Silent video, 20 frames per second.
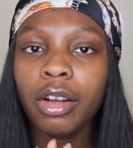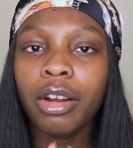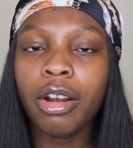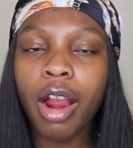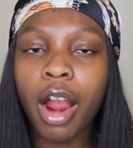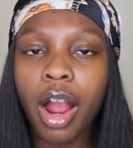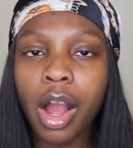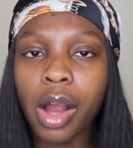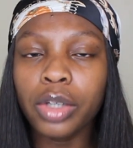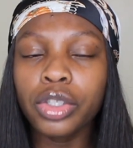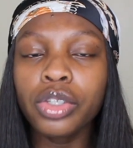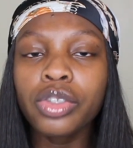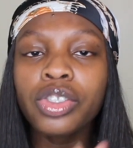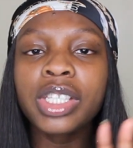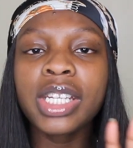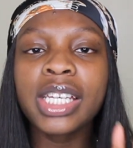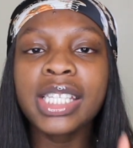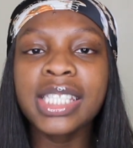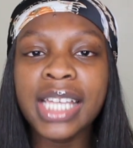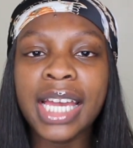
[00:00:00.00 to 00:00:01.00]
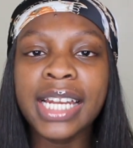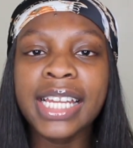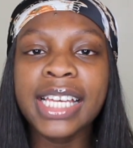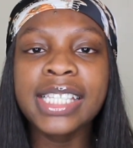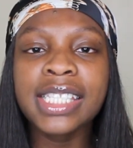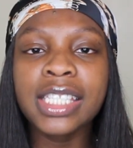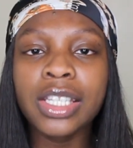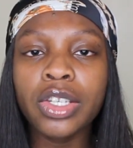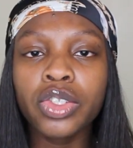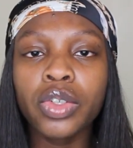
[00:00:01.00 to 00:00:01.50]
Girl, you should have said
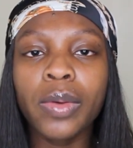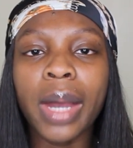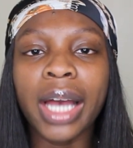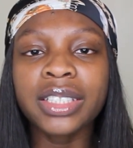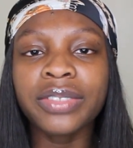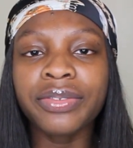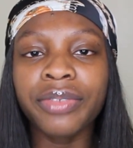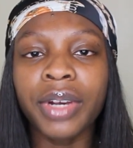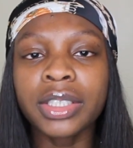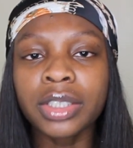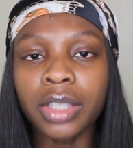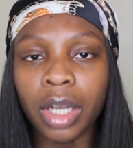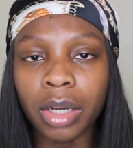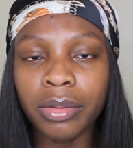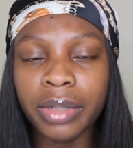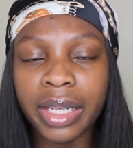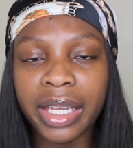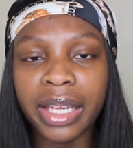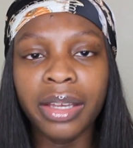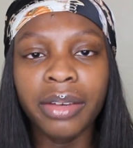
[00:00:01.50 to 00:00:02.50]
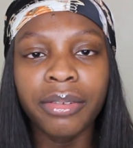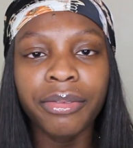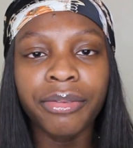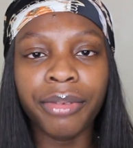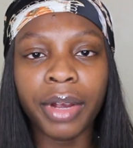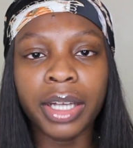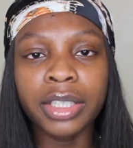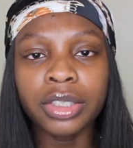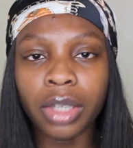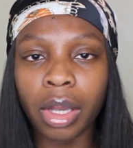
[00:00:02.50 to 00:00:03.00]
he sees you as friends only,
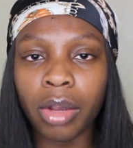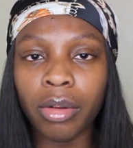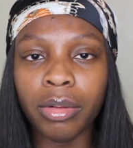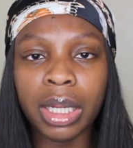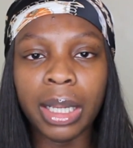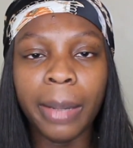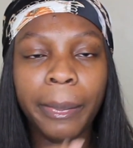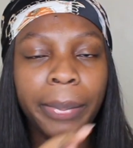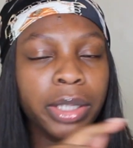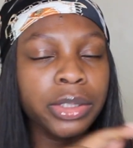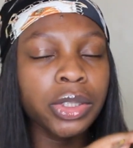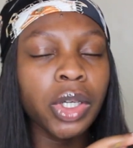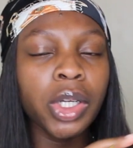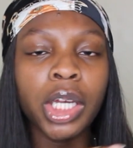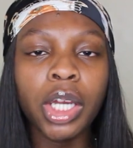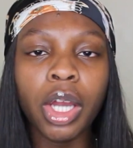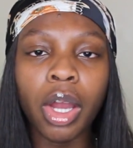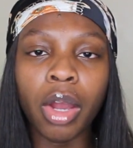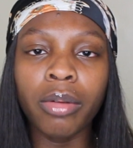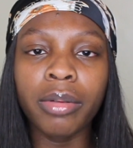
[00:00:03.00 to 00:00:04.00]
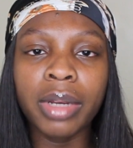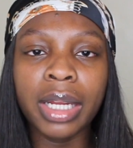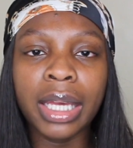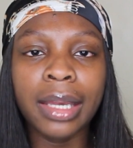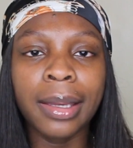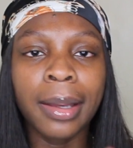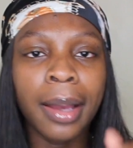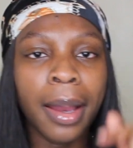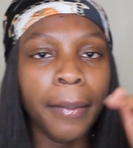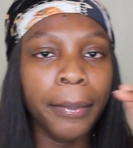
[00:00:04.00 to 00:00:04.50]
platonic
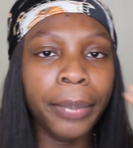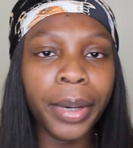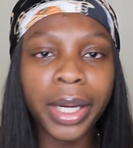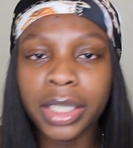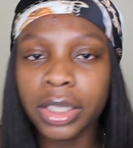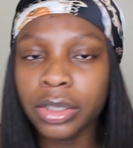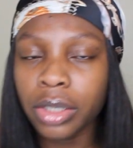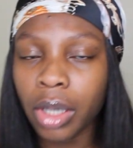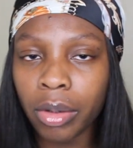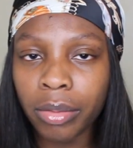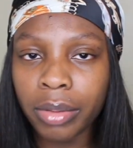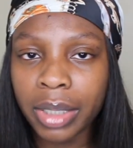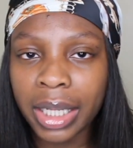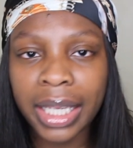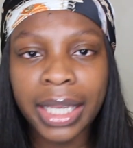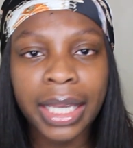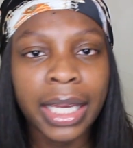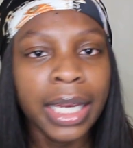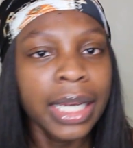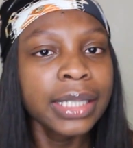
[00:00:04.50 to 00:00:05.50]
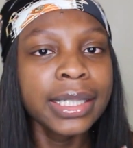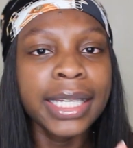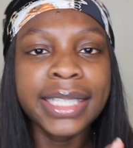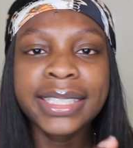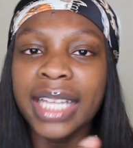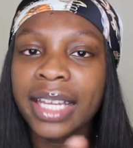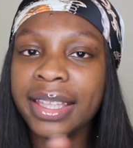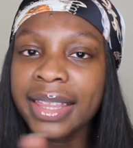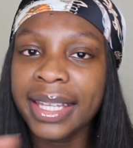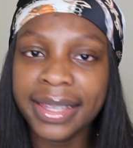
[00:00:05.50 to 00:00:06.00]
only, buddies only.
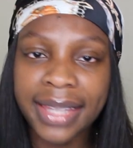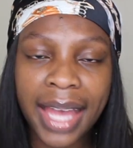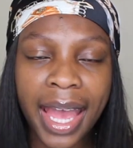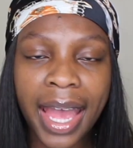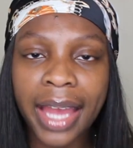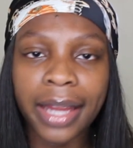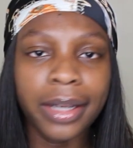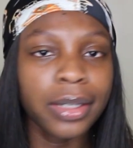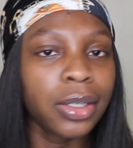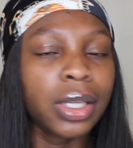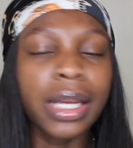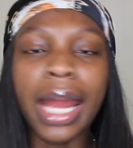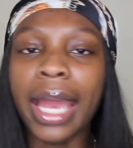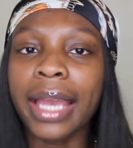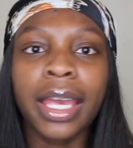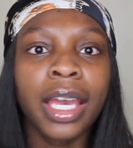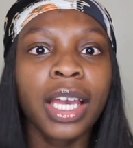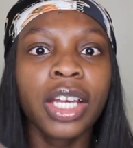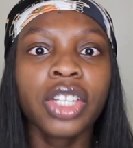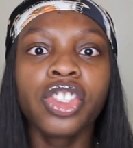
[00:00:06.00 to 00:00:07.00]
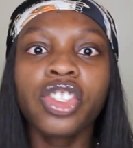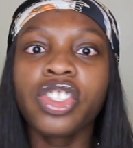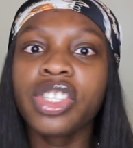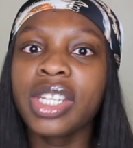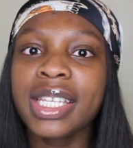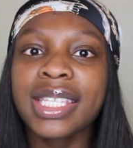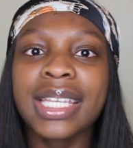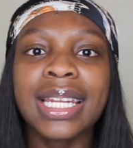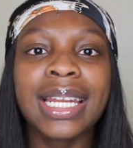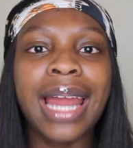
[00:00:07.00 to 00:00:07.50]
There's nothing there. Like, she
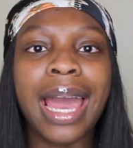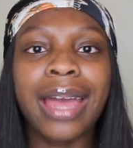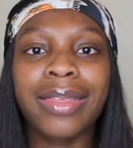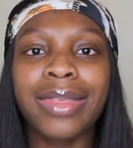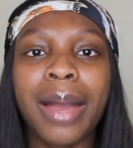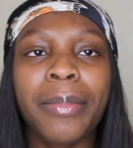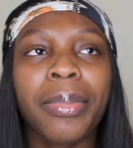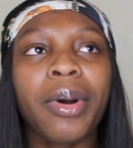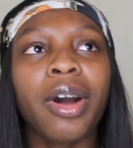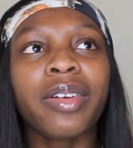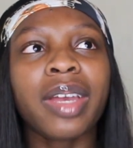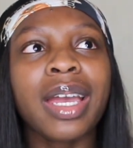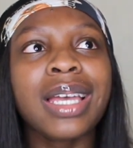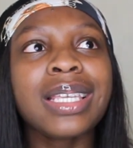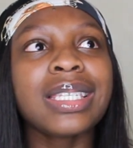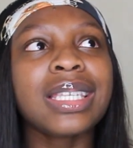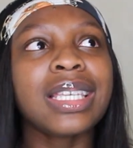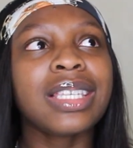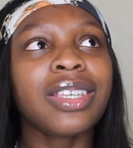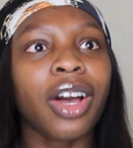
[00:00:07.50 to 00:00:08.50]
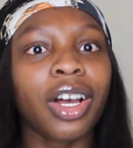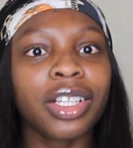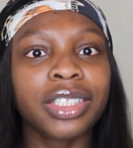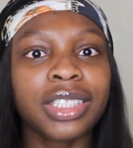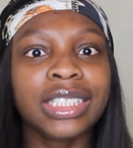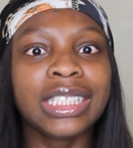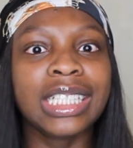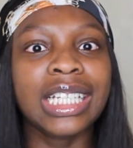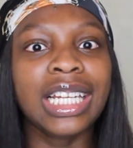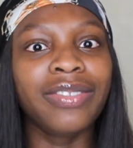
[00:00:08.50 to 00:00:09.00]
should have said it like that. But I guess it's
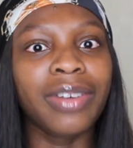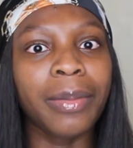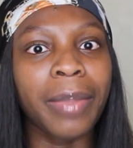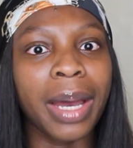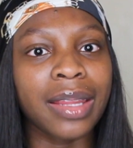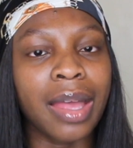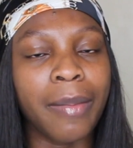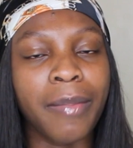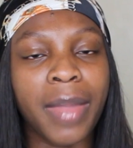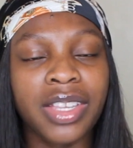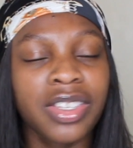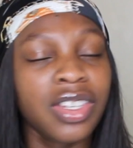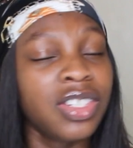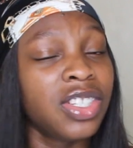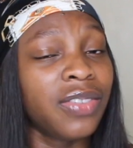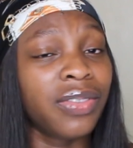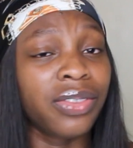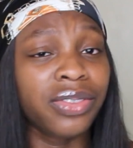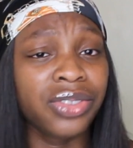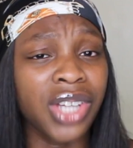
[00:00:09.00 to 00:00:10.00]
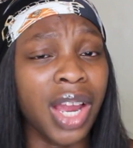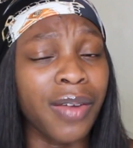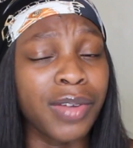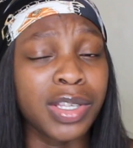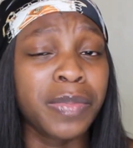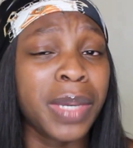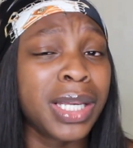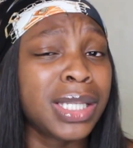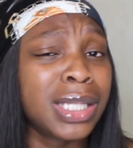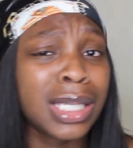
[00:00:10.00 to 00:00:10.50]
hard to deliver back that message if
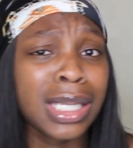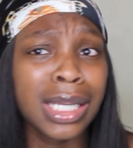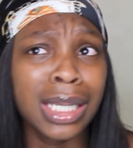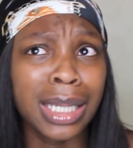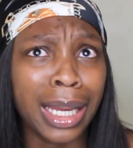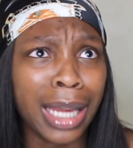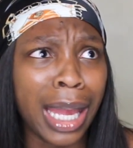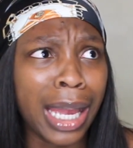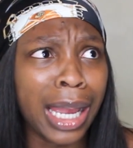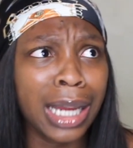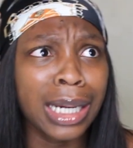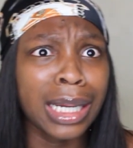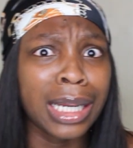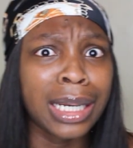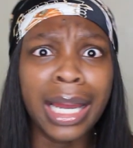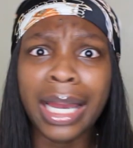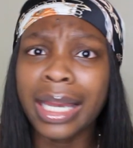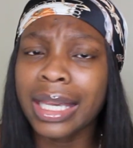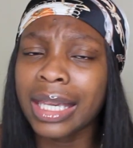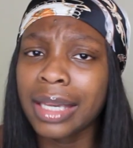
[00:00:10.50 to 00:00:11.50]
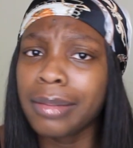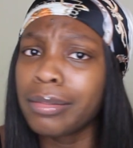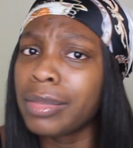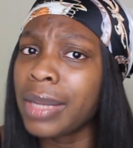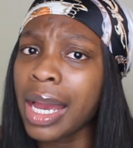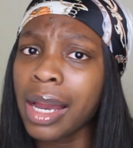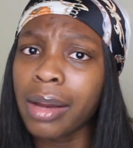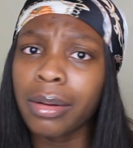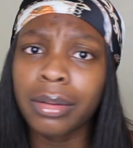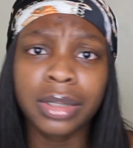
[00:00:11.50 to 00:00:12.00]
Sharon's basically like, I kind of like him
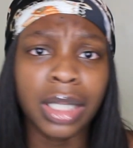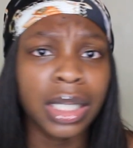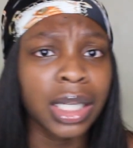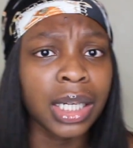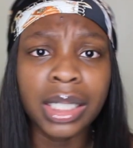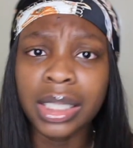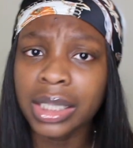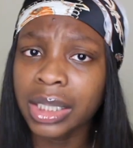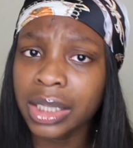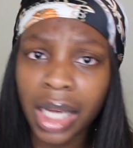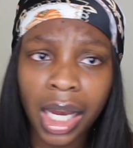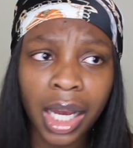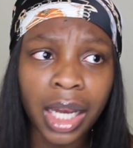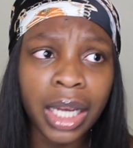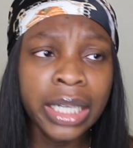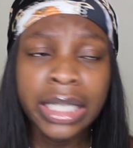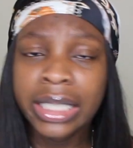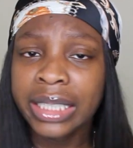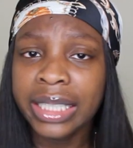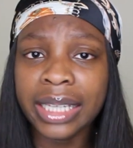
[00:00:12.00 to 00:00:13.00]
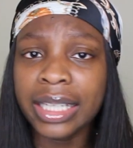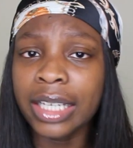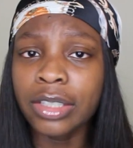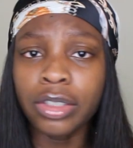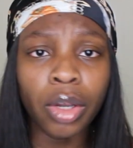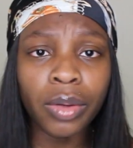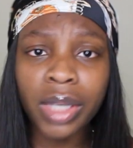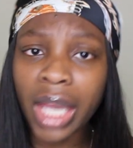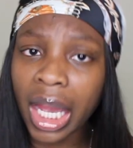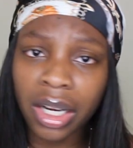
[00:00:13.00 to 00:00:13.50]
now, da da da da da. Like,
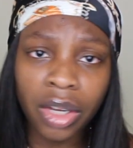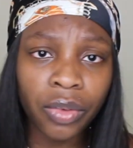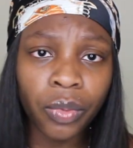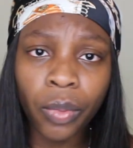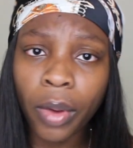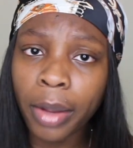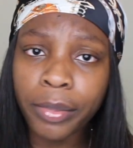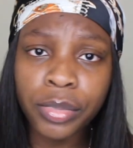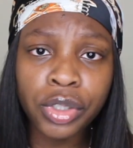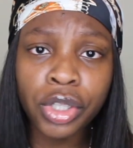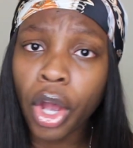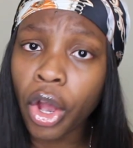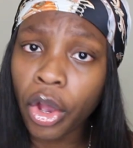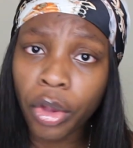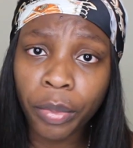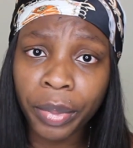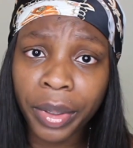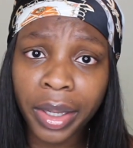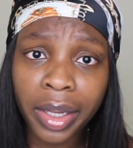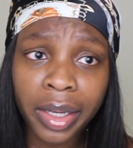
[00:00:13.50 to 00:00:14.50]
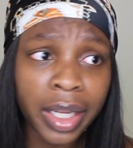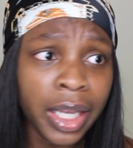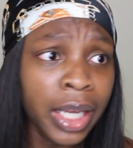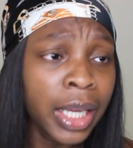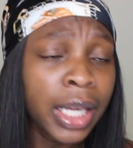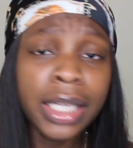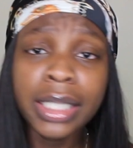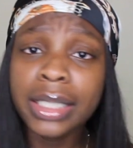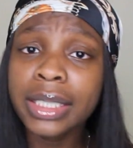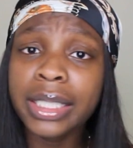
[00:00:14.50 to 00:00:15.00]
there's no kind of worms to open.
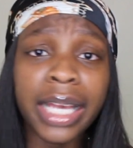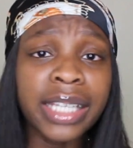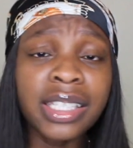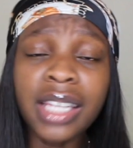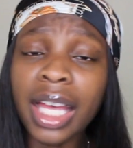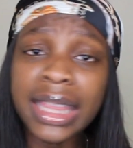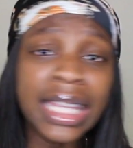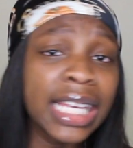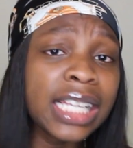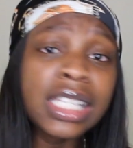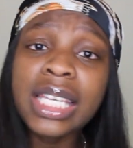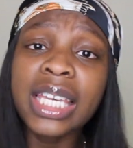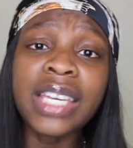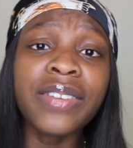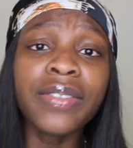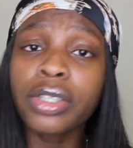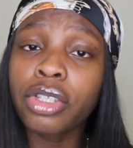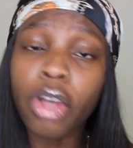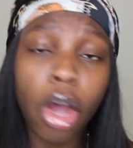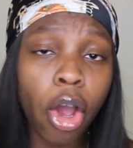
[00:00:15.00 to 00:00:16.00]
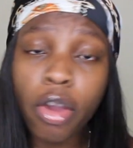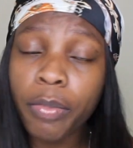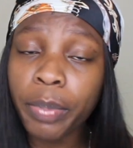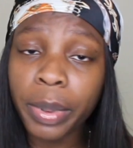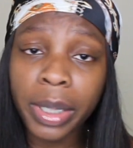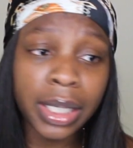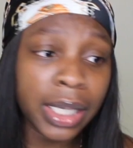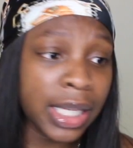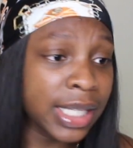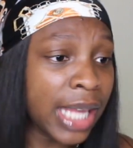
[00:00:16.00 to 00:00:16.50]
There's nothing to even to
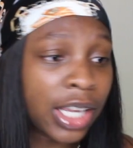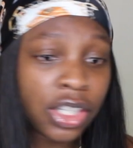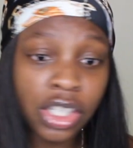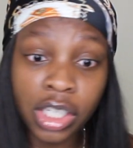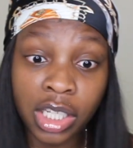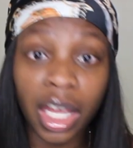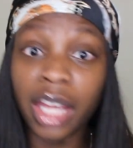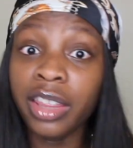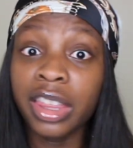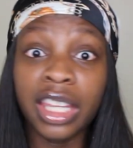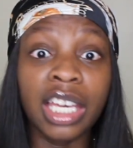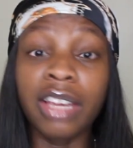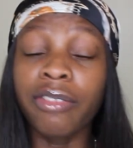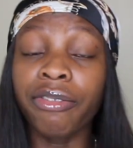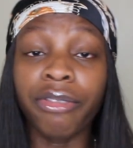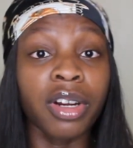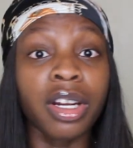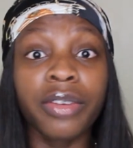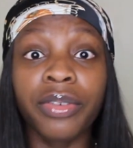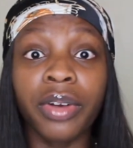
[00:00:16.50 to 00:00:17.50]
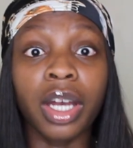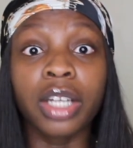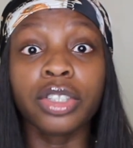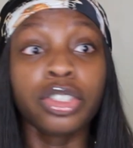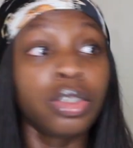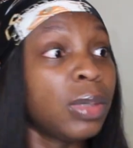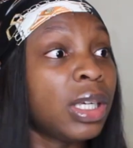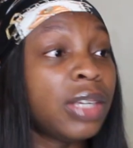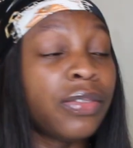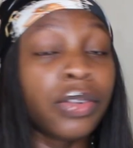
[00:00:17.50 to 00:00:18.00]
open. There's actually nothing in front of her
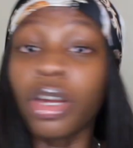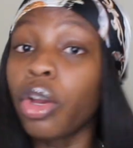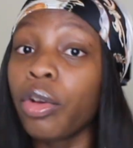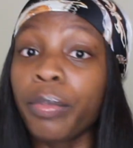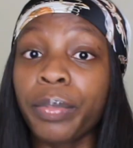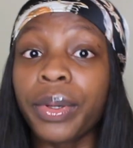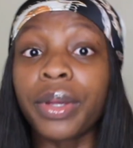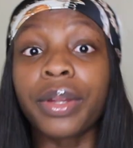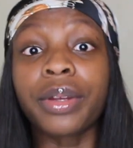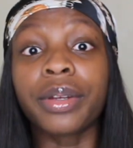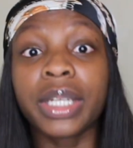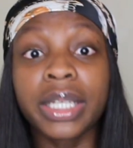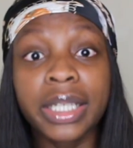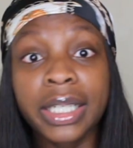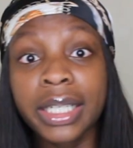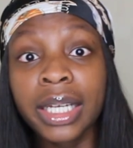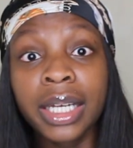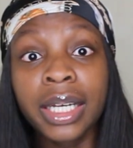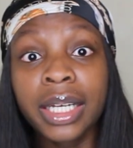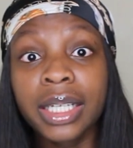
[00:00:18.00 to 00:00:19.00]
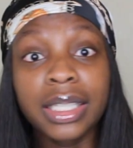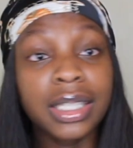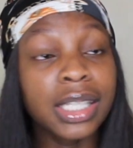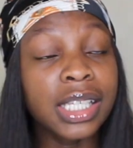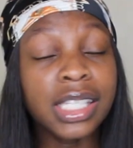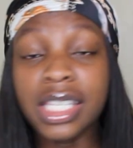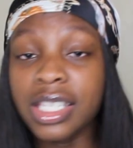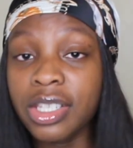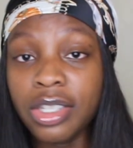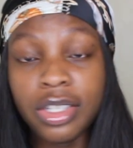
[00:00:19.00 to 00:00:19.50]
to even open.
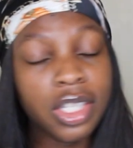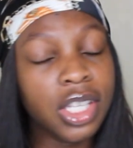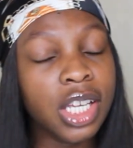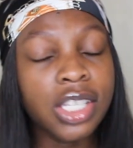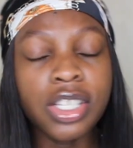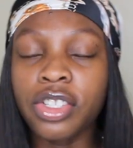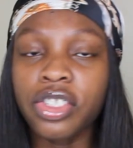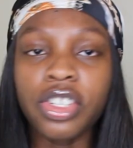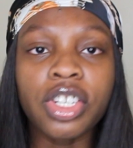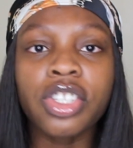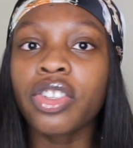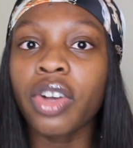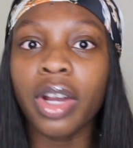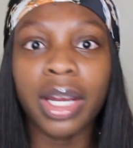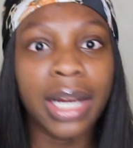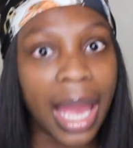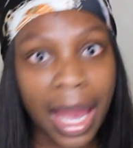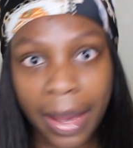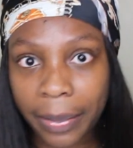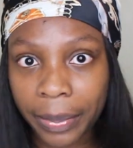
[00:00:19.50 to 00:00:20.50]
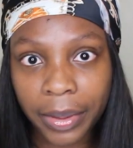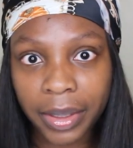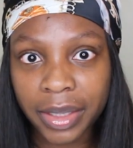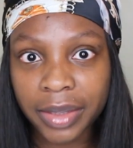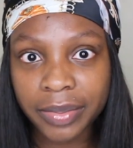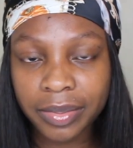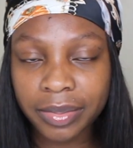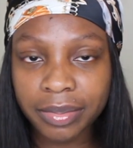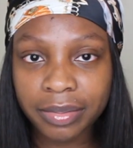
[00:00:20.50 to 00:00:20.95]
This is just not gonna happen.